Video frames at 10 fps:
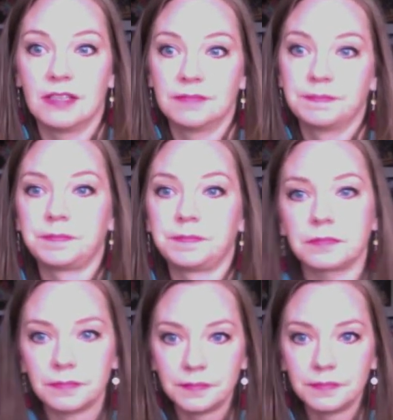that.
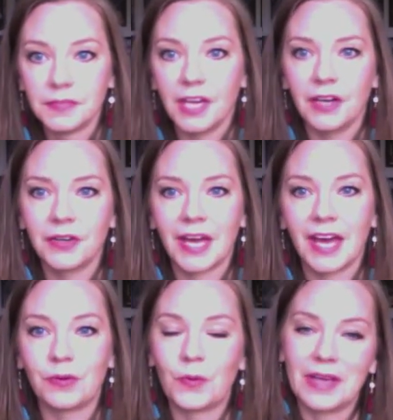
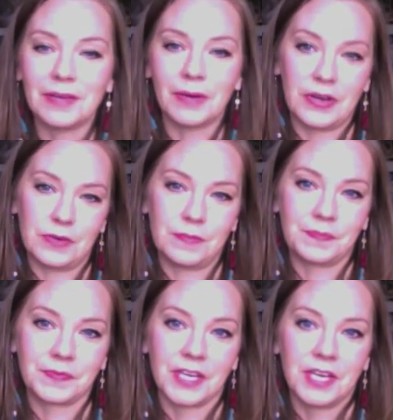Okay,
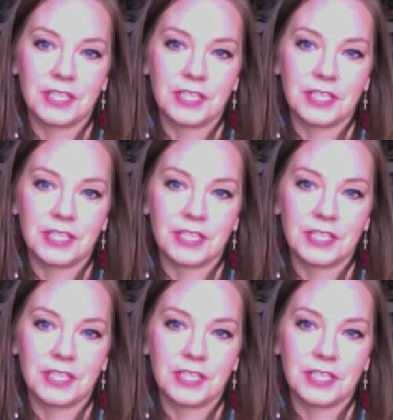Waymo.